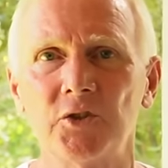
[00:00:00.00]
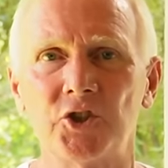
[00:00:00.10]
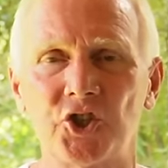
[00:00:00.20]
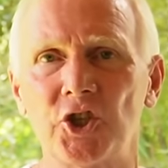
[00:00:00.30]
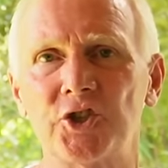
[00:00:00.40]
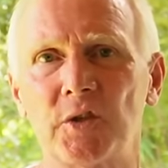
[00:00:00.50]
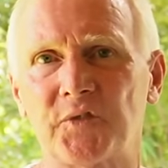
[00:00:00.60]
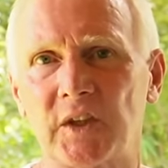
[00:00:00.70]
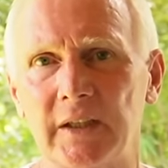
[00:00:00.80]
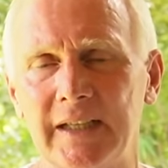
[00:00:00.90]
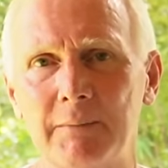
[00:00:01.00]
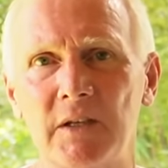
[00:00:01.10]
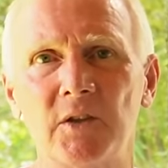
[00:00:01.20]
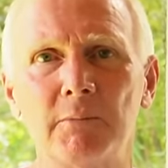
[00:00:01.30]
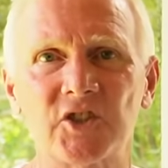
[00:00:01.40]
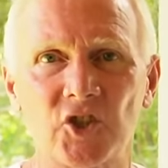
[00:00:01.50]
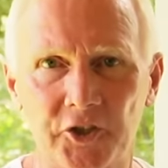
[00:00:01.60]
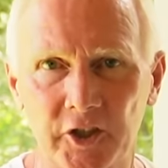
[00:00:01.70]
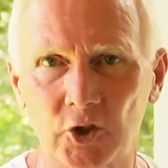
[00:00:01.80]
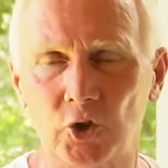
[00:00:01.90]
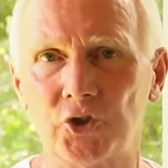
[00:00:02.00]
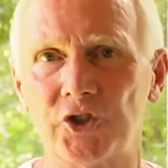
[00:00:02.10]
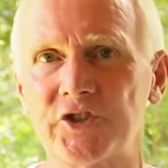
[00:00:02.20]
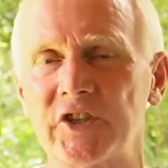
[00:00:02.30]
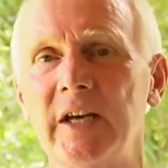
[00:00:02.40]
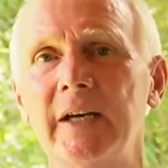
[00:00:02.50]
the Church of Thelema, the Masonic orders,